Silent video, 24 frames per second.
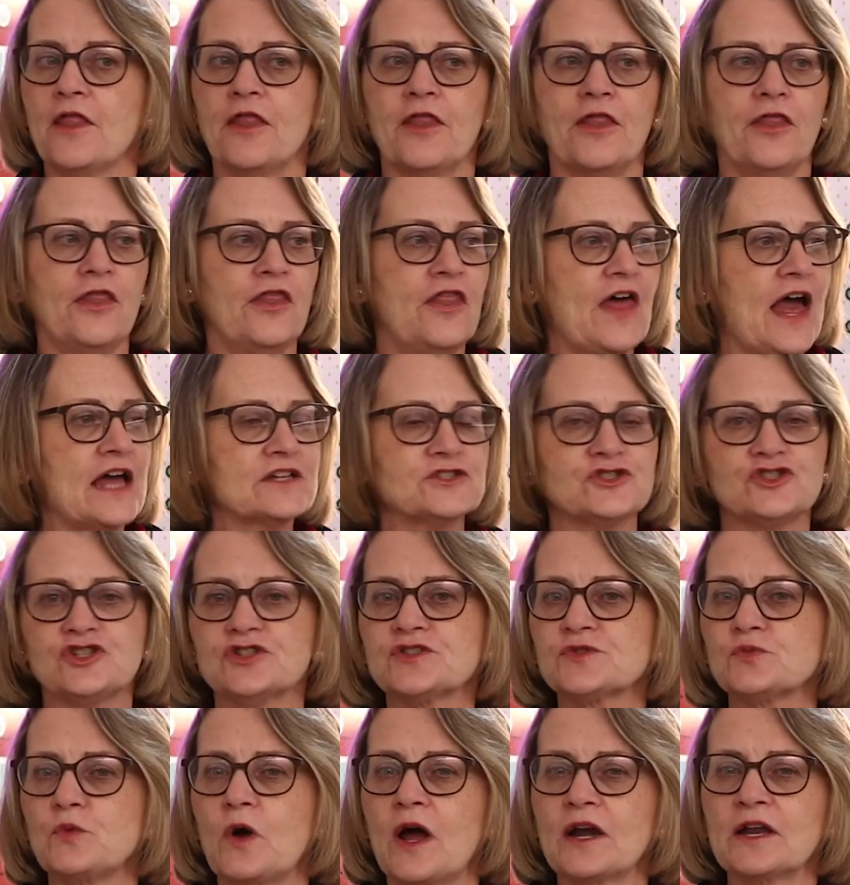That's
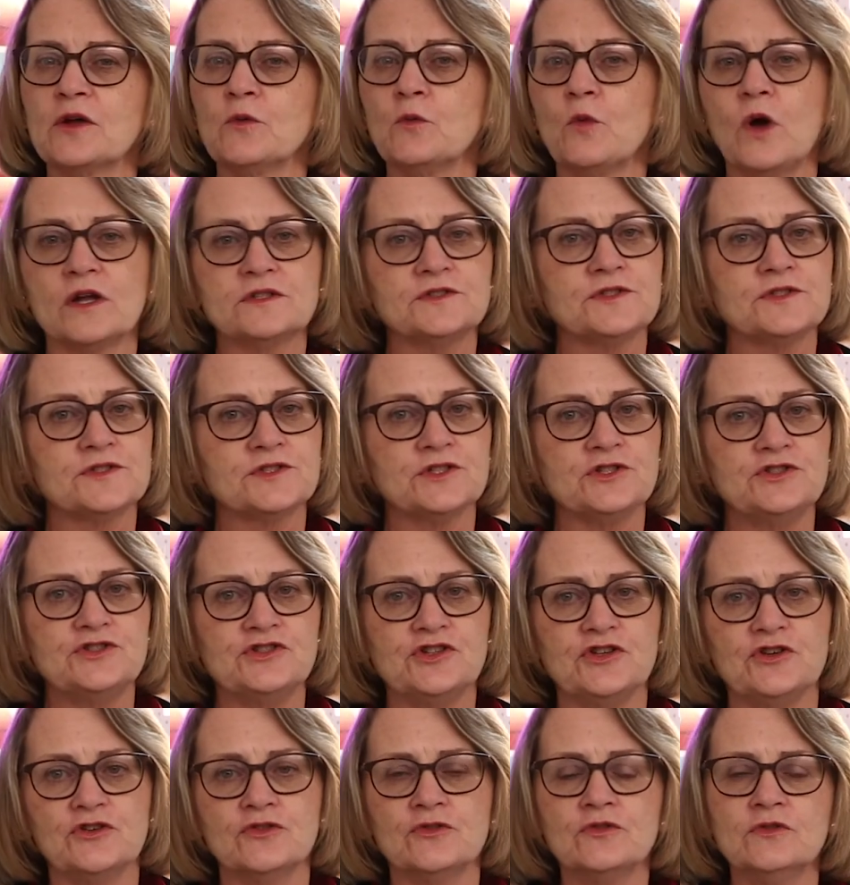just what it wants to
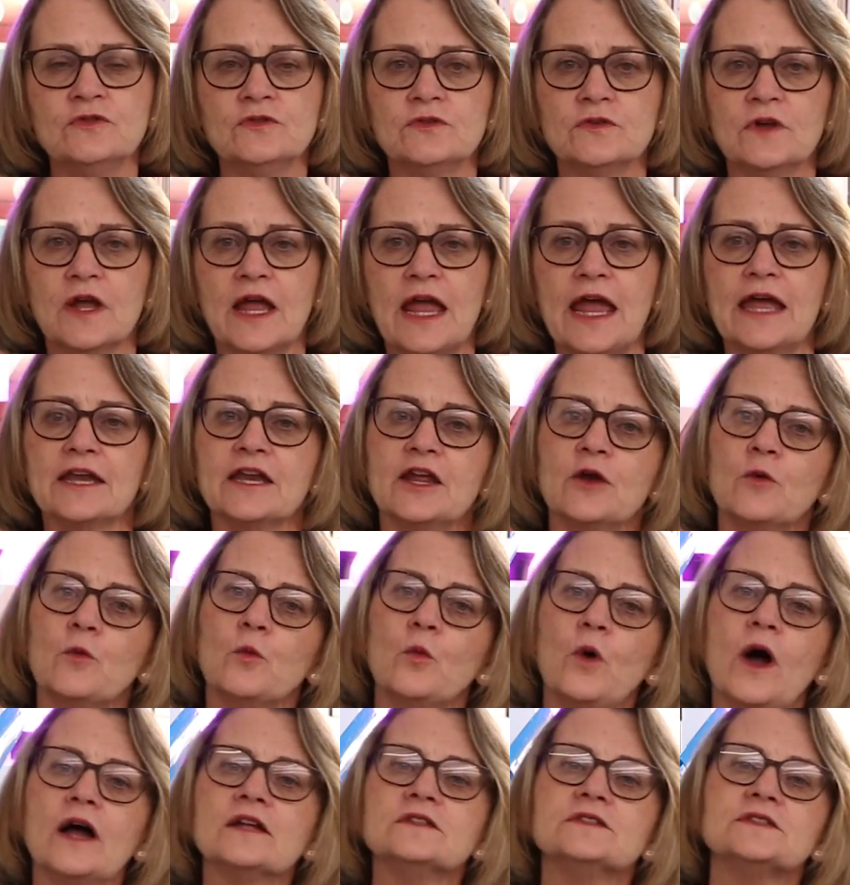do, and it
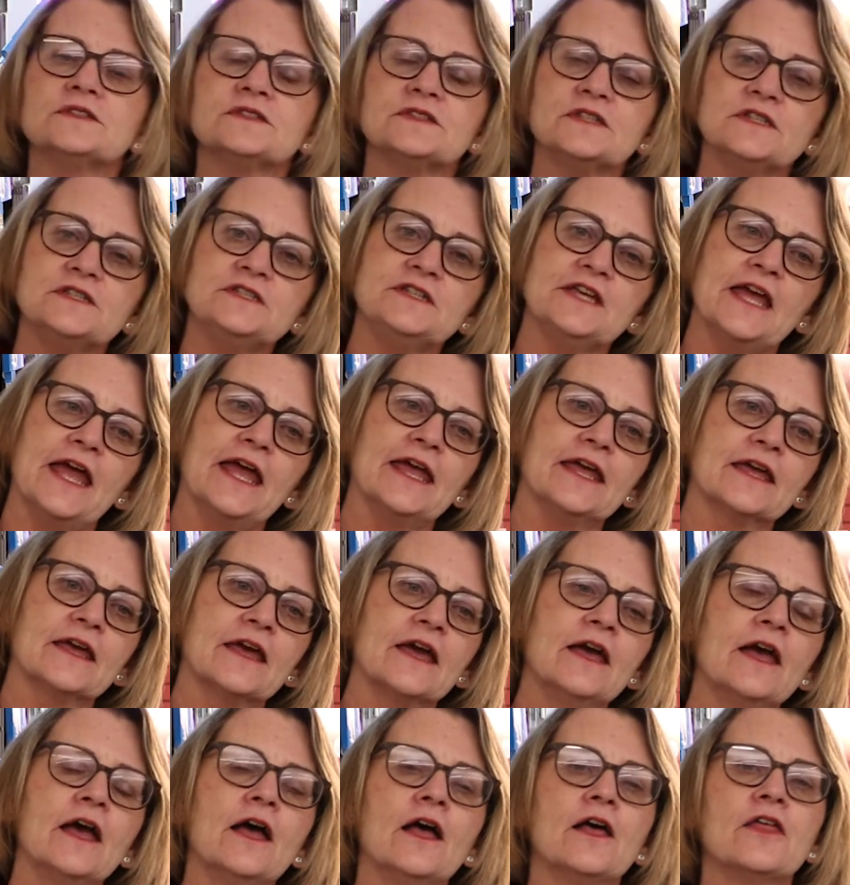wants to take
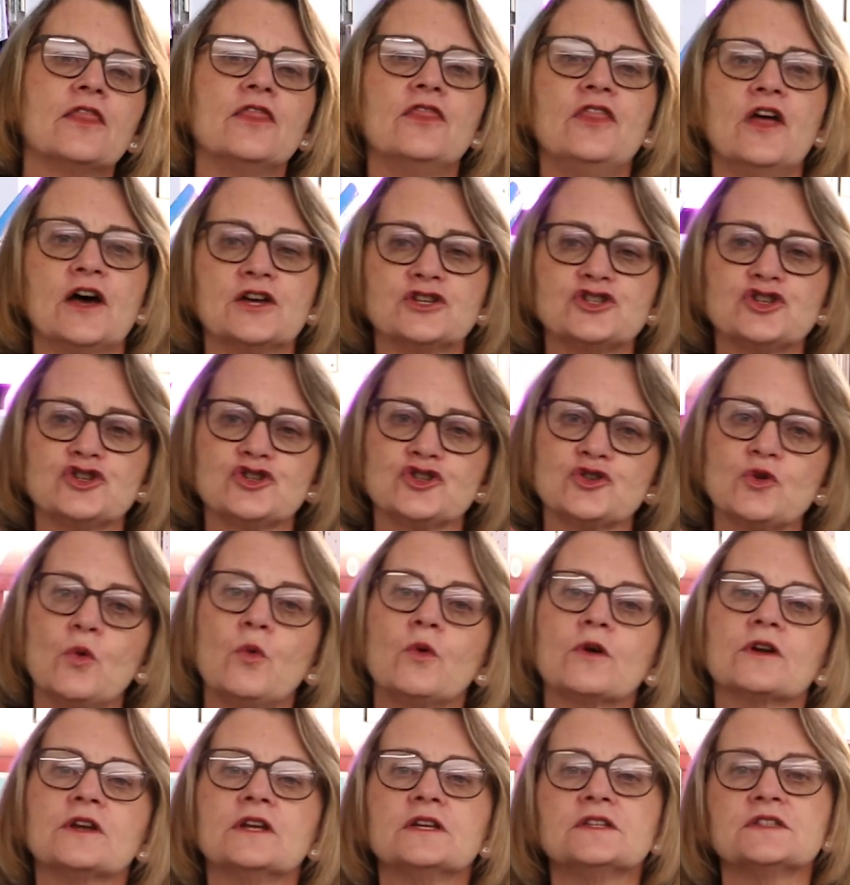the
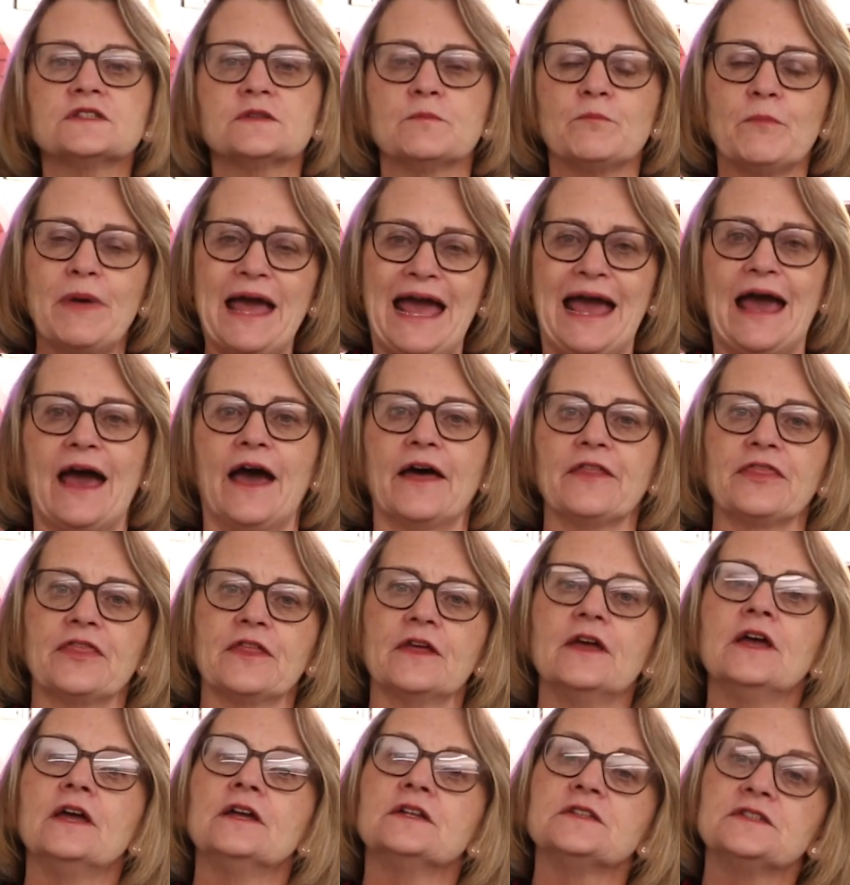shortest path
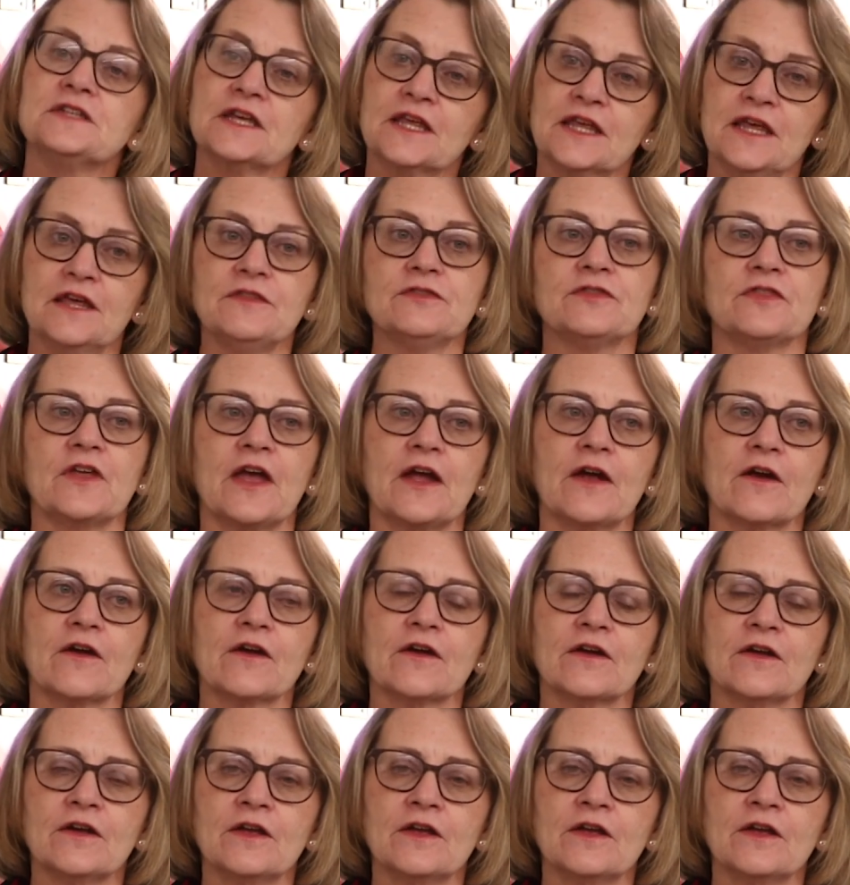to get there.